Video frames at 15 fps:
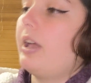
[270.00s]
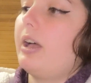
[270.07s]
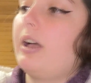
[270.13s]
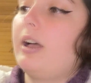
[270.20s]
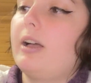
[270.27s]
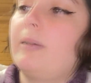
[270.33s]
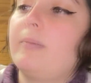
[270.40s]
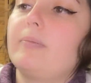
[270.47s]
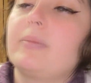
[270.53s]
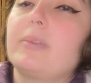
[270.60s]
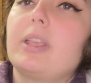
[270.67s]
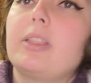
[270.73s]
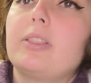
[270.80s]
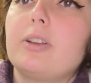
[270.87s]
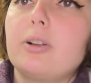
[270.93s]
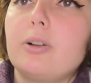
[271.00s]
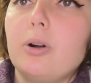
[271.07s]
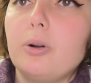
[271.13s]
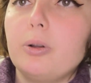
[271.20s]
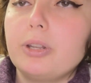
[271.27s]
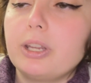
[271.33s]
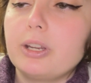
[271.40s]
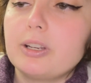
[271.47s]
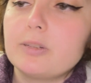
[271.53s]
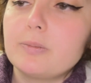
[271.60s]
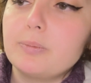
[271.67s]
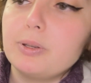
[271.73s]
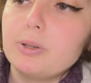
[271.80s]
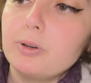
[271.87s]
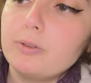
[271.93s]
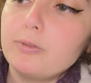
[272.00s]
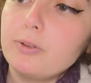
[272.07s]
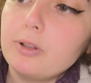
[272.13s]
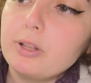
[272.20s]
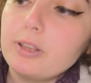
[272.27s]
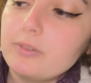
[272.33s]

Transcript: The gold here is beautiful.